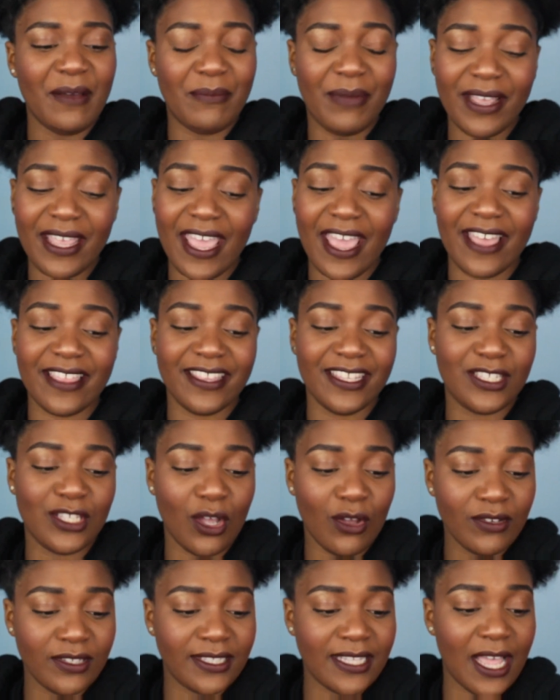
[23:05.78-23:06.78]
But yeah, this
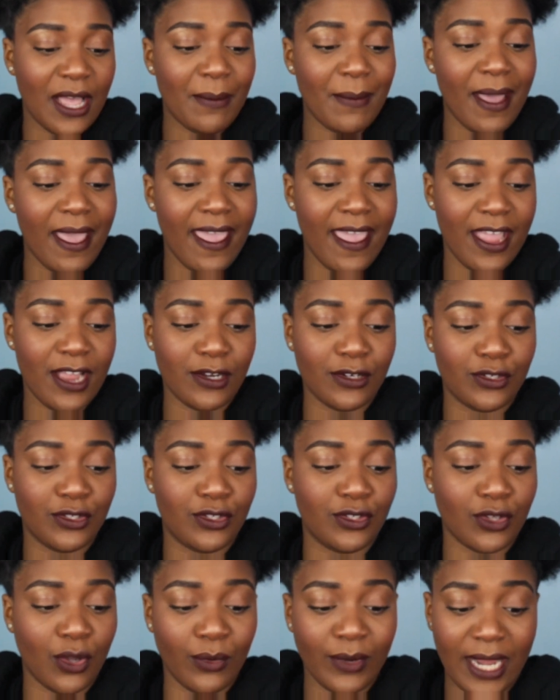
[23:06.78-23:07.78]
holds down my hair
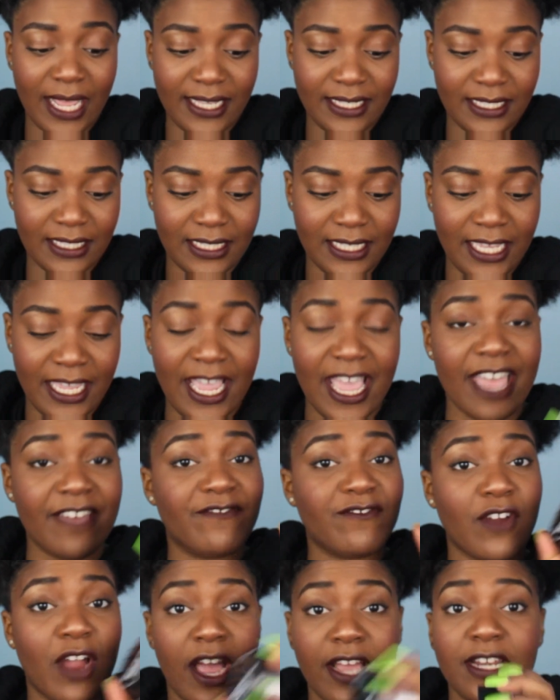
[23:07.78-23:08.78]
so nicely.
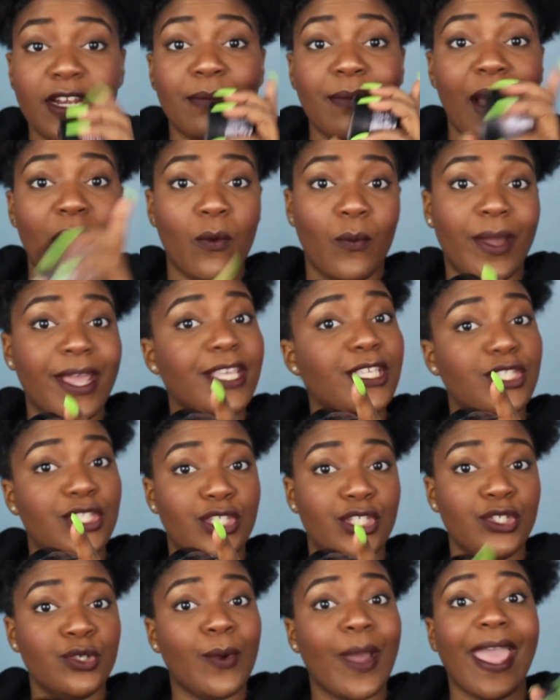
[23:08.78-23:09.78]
If under my
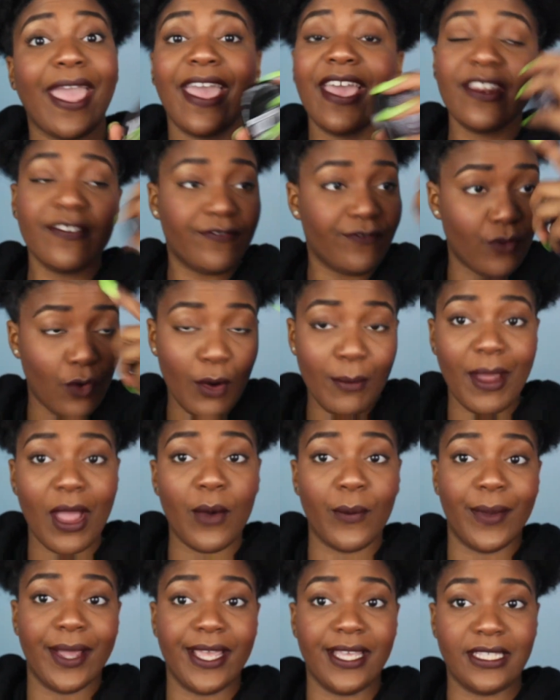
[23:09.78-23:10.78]
wigs too, and for
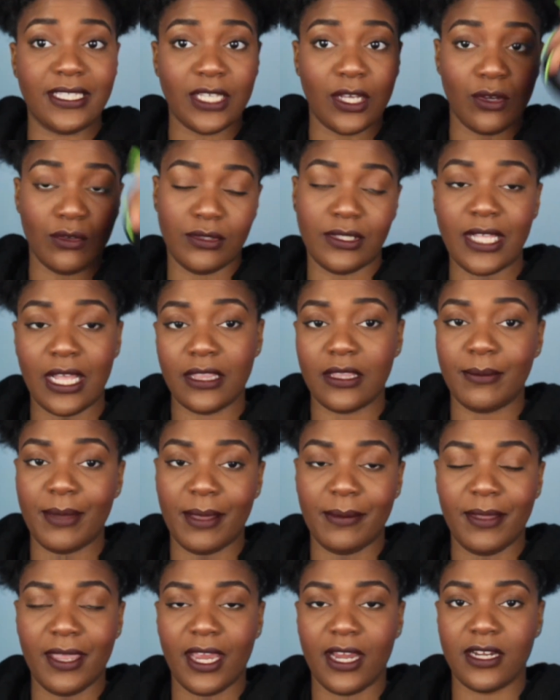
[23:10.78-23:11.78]
my wigs, it holds down the
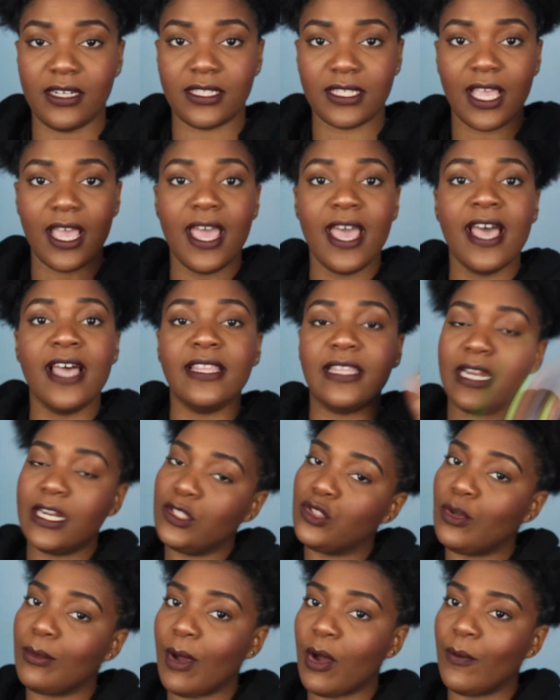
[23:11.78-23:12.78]
baby hairs
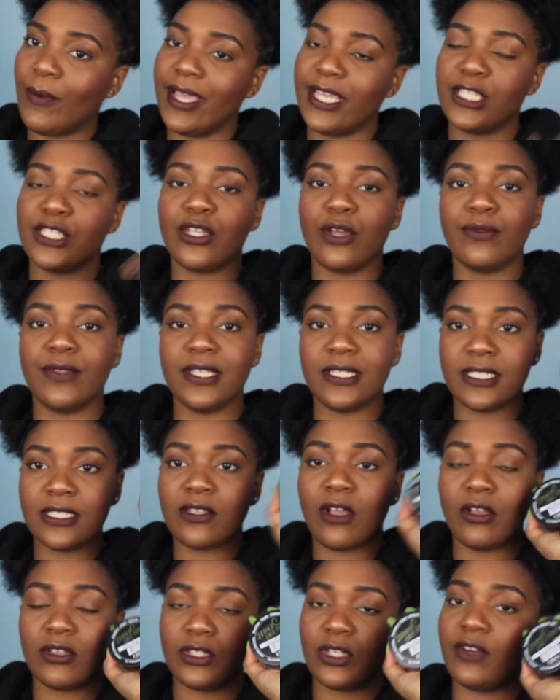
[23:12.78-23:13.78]
that I do on my wigs. So this
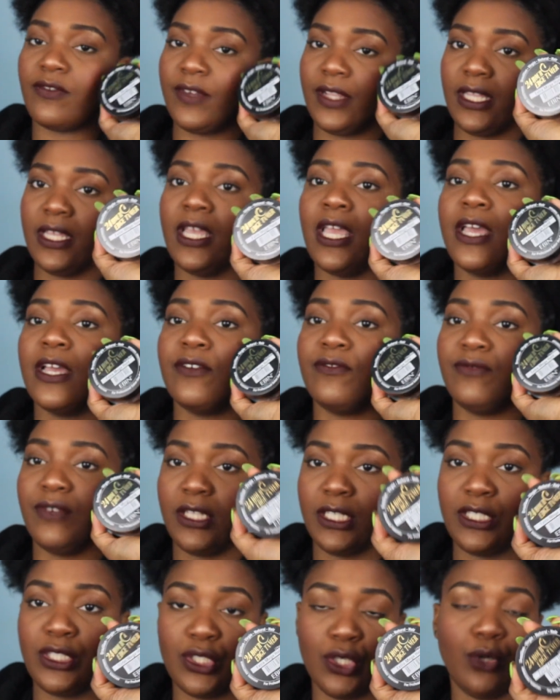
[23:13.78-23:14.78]
is also a really,
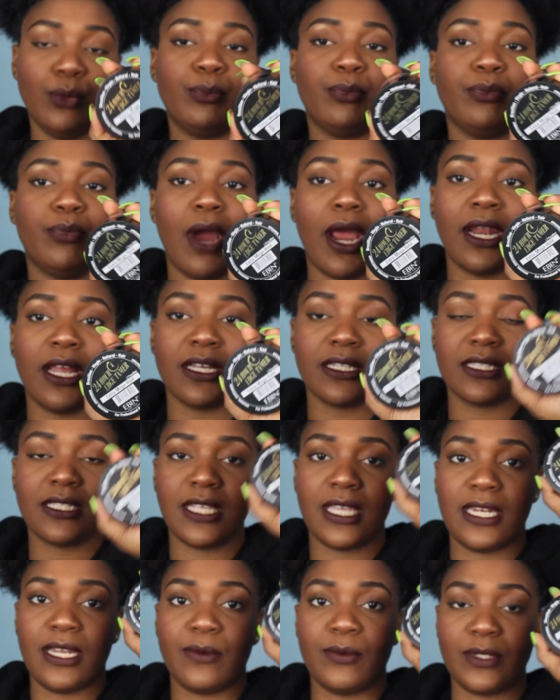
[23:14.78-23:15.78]
really dope
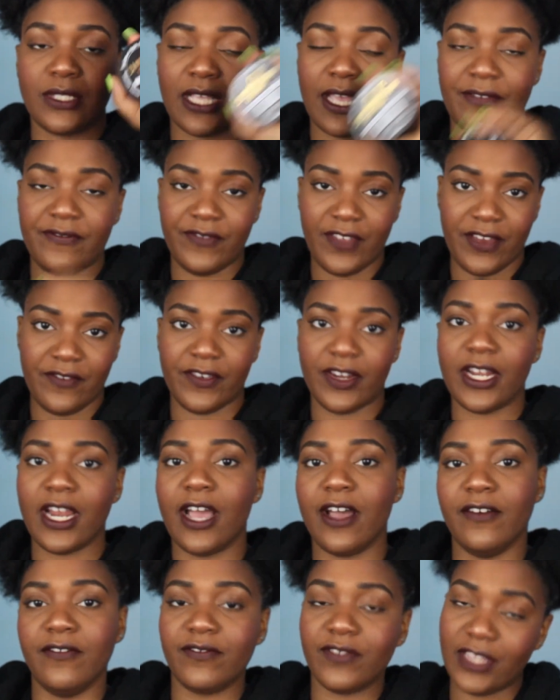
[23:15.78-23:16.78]
product, and it was a
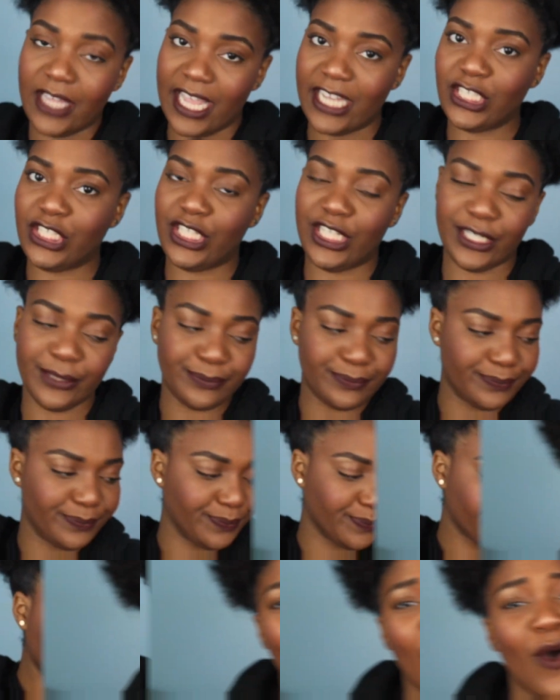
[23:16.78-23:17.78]
favorite of last year.
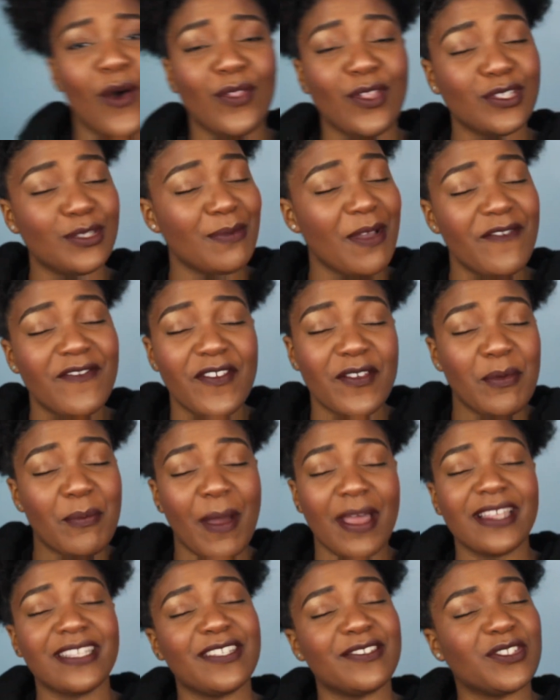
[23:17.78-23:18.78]
So those are my
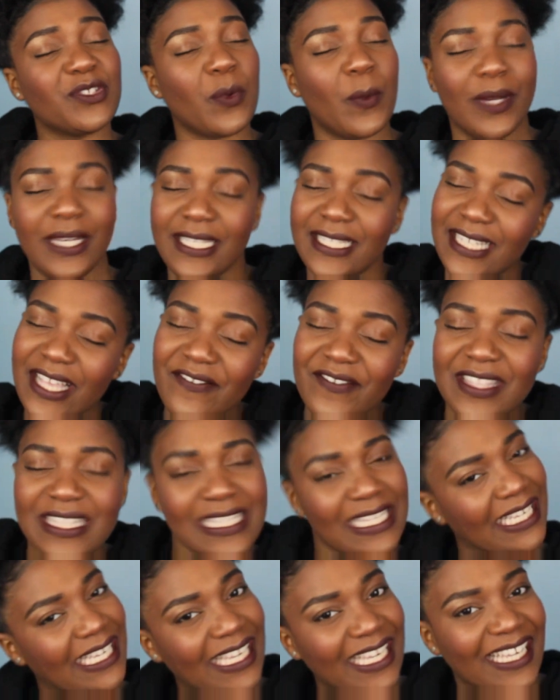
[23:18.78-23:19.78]
favorite products of
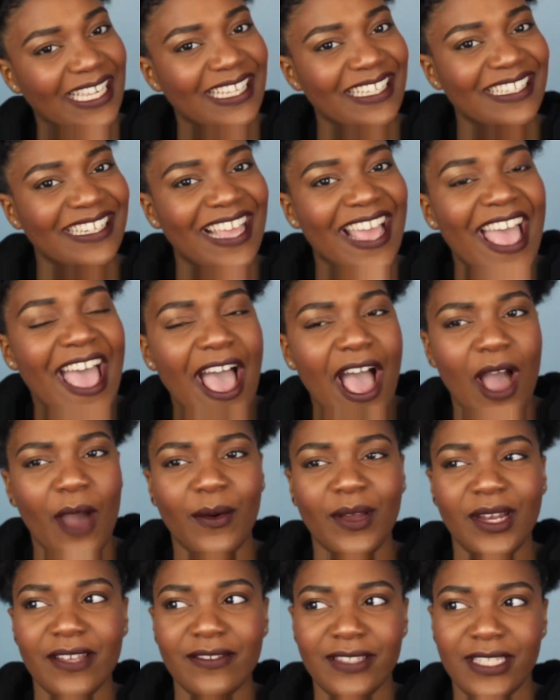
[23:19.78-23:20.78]
2017.
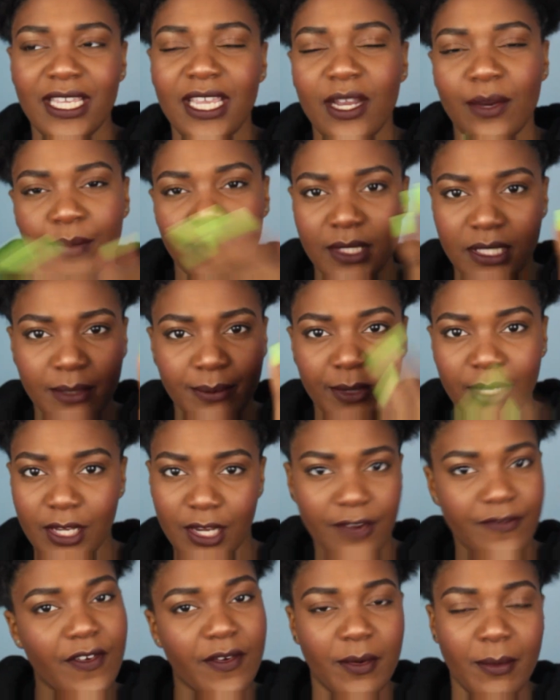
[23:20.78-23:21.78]
I would love to hear what some of
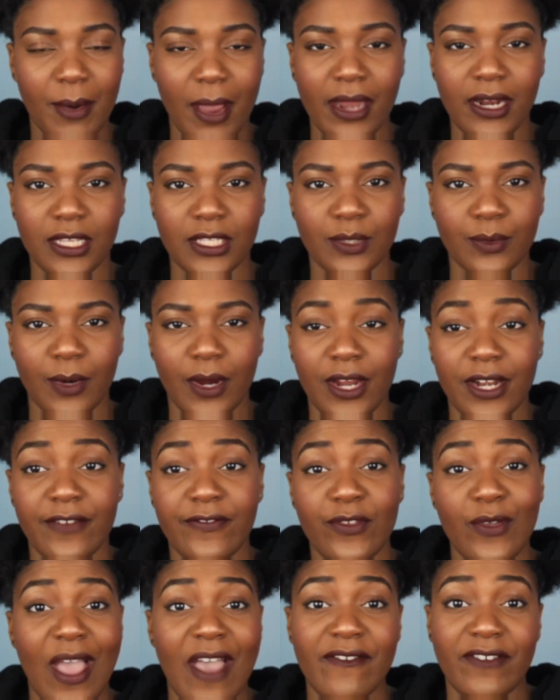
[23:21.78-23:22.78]
your favorite products were, and
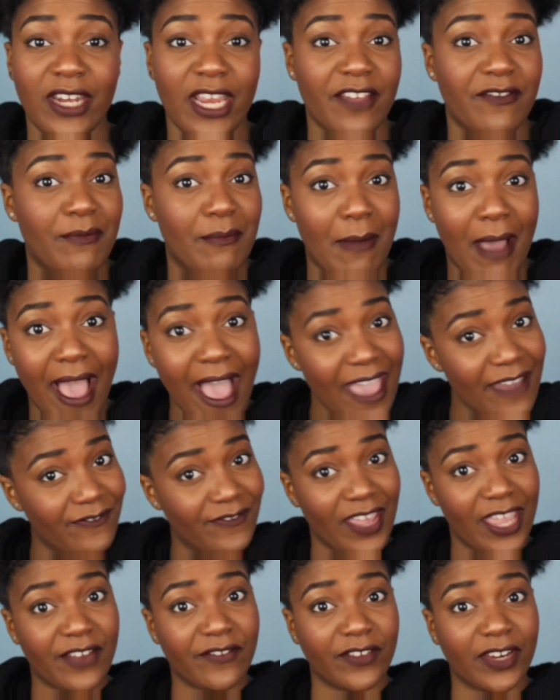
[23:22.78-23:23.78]
if you have any of my
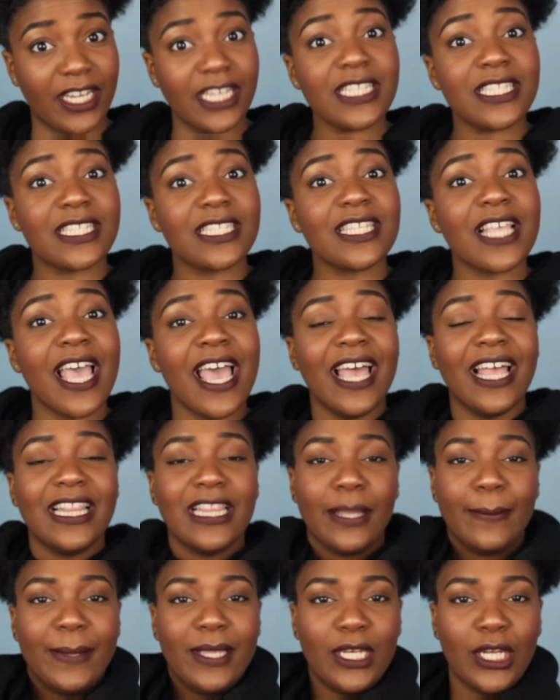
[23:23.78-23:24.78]
favorites,
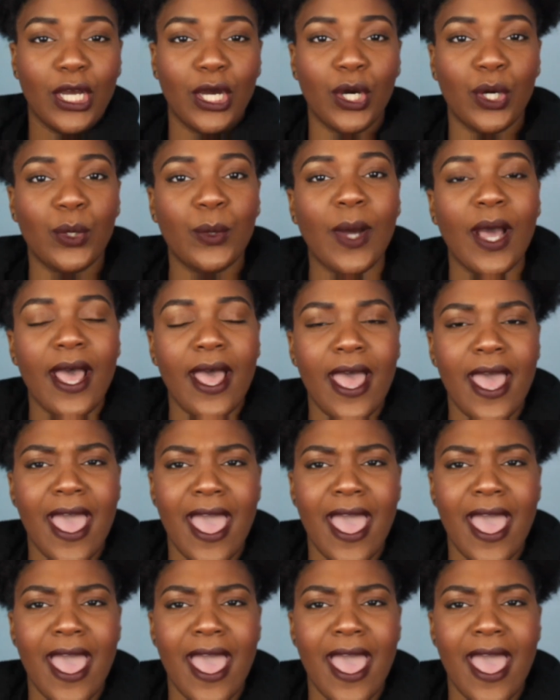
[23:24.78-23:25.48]
let me know.